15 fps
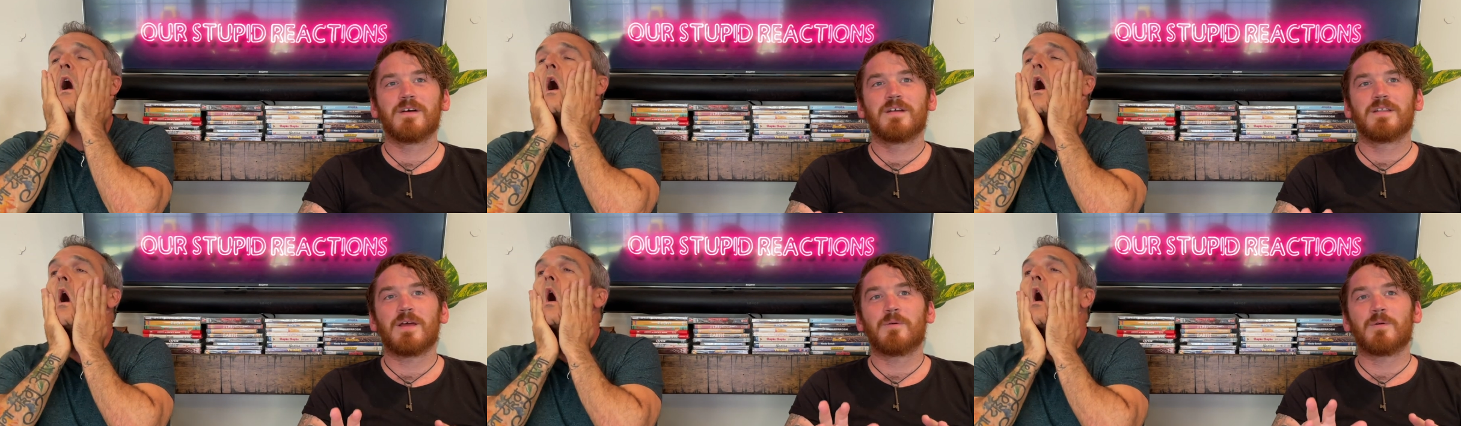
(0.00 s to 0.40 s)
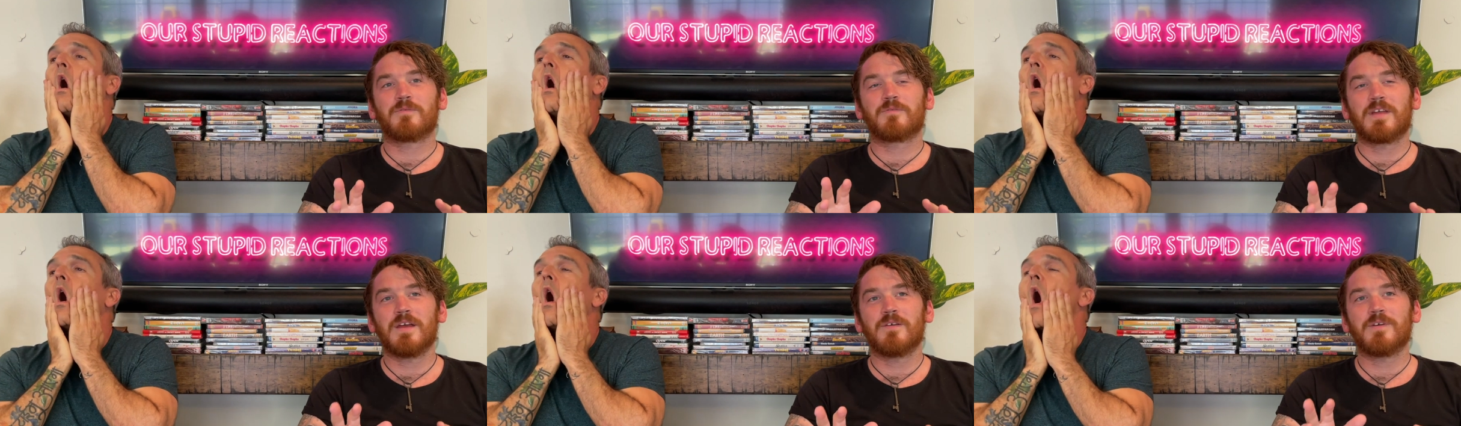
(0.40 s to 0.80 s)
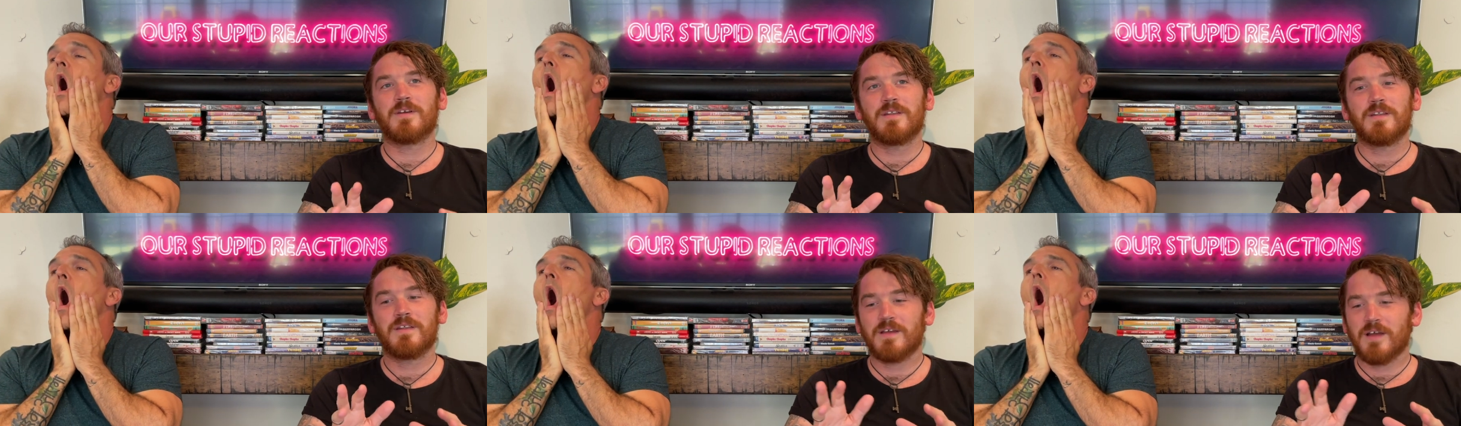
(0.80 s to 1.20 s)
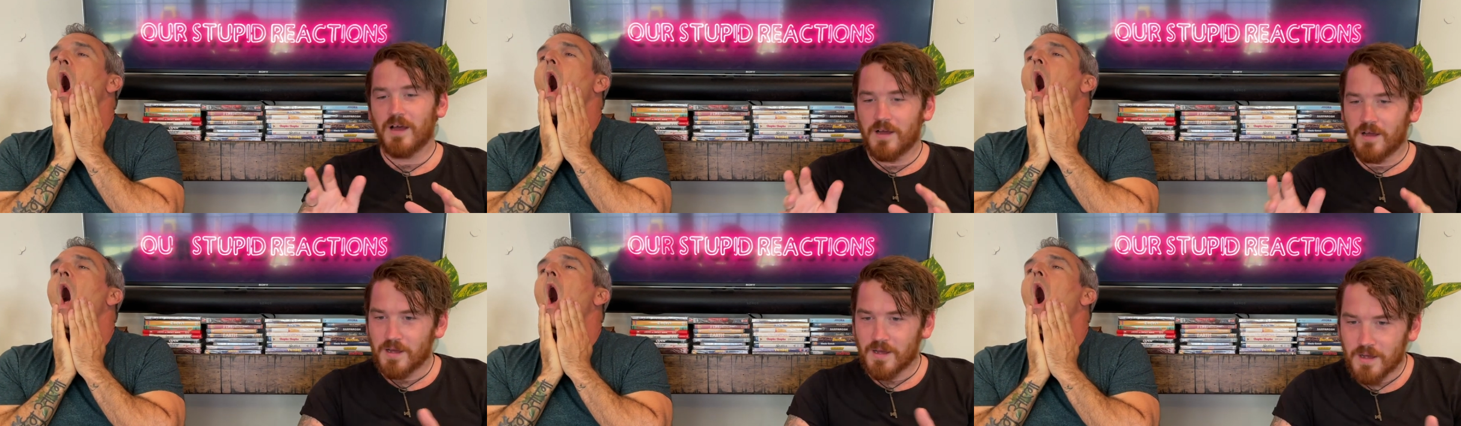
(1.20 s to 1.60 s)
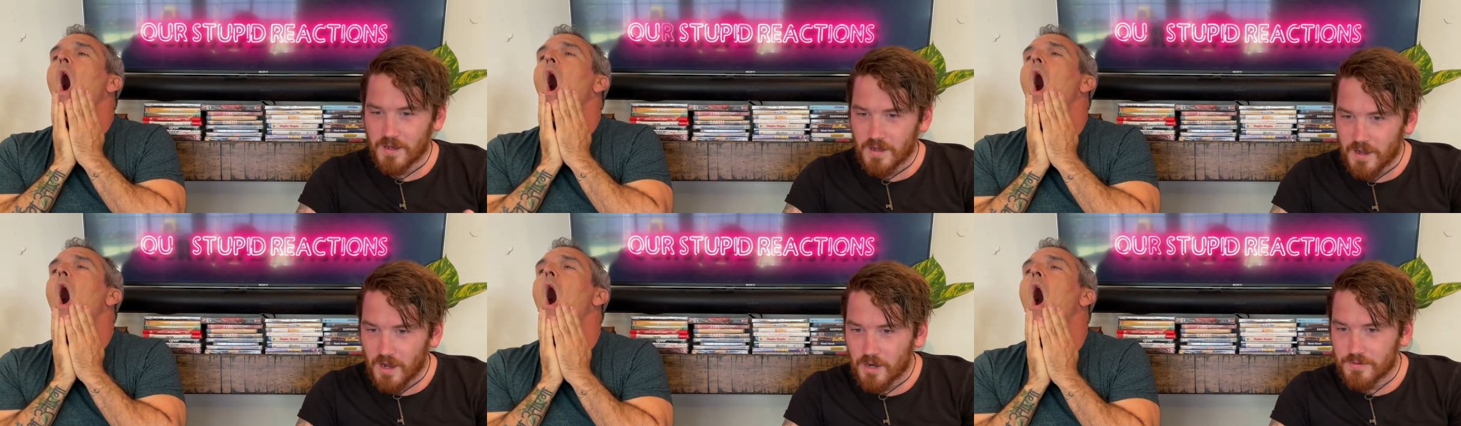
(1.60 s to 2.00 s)
Speaker 1: they would have given
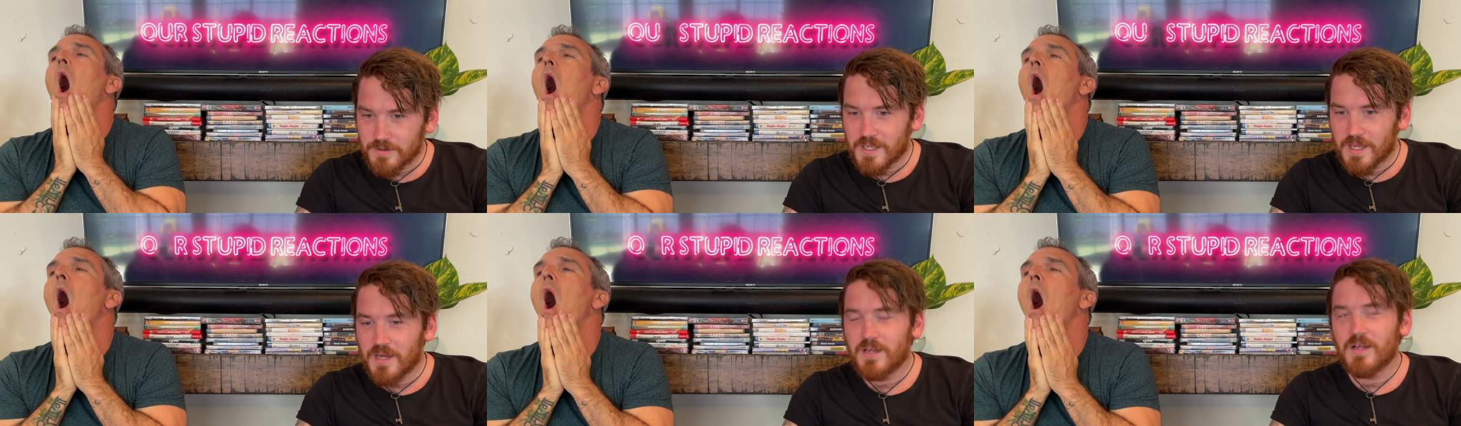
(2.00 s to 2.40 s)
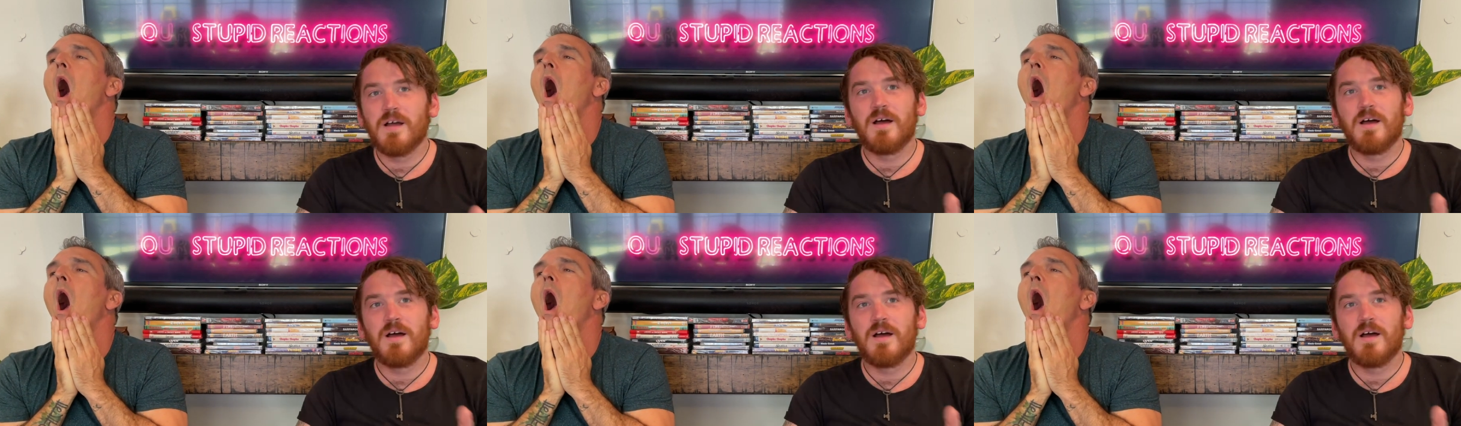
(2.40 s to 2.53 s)
Arya